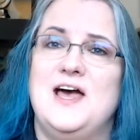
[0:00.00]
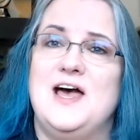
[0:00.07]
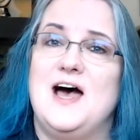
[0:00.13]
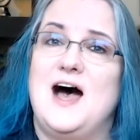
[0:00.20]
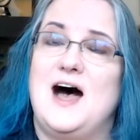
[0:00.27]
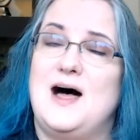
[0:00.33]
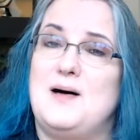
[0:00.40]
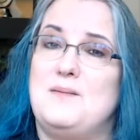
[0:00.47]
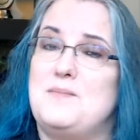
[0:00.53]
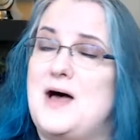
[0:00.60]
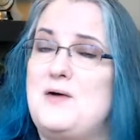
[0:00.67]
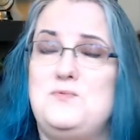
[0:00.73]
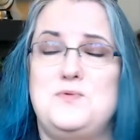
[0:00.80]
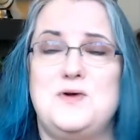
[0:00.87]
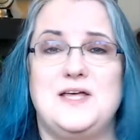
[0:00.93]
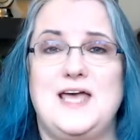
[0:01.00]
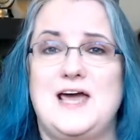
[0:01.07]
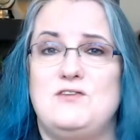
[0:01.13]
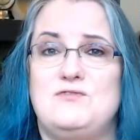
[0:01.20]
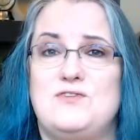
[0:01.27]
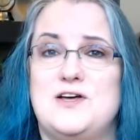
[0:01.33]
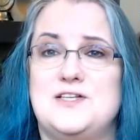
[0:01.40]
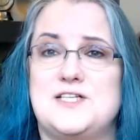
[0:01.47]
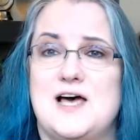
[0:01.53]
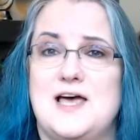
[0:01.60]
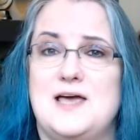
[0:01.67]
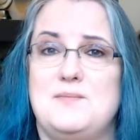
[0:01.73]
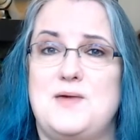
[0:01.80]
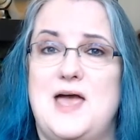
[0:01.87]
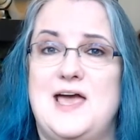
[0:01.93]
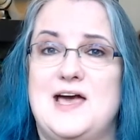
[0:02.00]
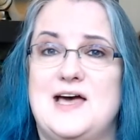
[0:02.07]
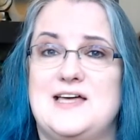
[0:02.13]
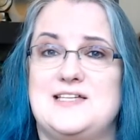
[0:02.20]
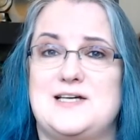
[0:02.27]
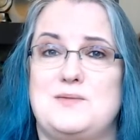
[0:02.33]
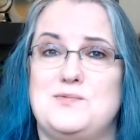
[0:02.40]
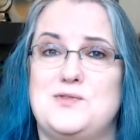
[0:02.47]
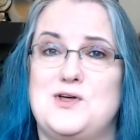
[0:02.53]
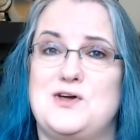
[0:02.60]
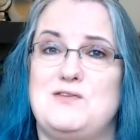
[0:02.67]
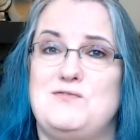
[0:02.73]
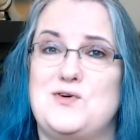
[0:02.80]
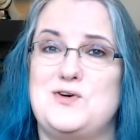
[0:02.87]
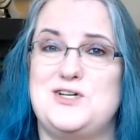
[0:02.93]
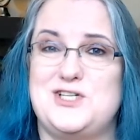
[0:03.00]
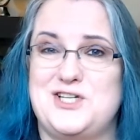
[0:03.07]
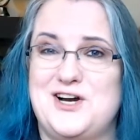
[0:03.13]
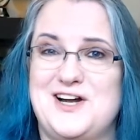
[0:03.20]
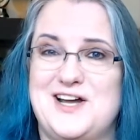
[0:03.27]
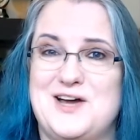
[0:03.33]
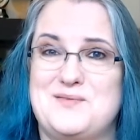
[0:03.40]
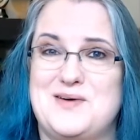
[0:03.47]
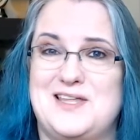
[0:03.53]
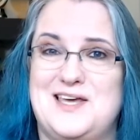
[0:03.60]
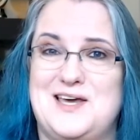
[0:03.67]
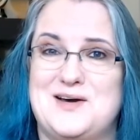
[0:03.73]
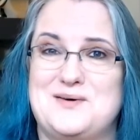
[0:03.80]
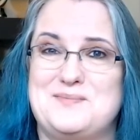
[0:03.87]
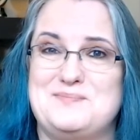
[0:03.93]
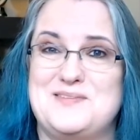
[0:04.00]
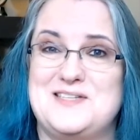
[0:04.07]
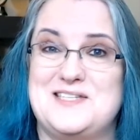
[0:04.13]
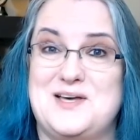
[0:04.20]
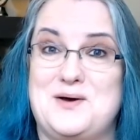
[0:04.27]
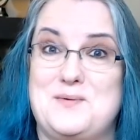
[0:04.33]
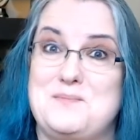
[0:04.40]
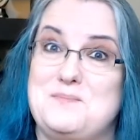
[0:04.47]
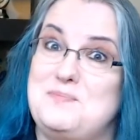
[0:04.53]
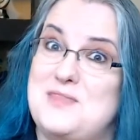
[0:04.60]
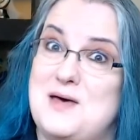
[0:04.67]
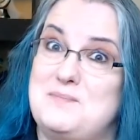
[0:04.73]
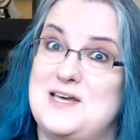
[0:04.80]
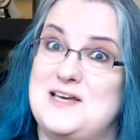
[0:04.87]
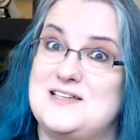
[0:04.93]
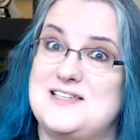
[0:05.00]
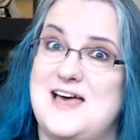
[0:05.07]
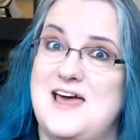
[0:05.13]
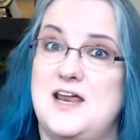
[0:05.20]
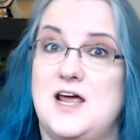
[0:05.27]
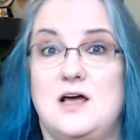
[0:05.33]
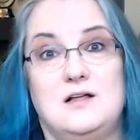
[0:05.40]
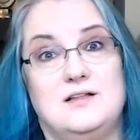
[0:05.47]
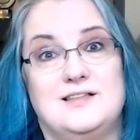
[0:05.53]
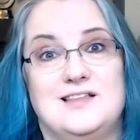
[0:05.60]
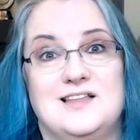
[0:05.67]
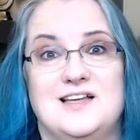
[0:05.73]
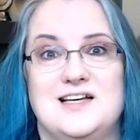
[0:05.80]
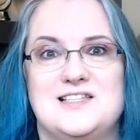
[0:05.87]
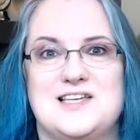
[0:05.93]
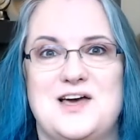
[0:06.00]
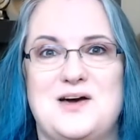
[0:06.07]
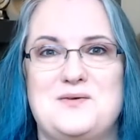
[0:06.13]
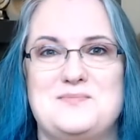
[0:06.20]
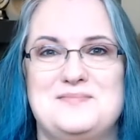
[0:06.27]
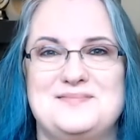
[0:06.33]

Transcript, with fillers: Um, I really had a fun time and I'm looking forward to sharing it with you. So that being said, let's go.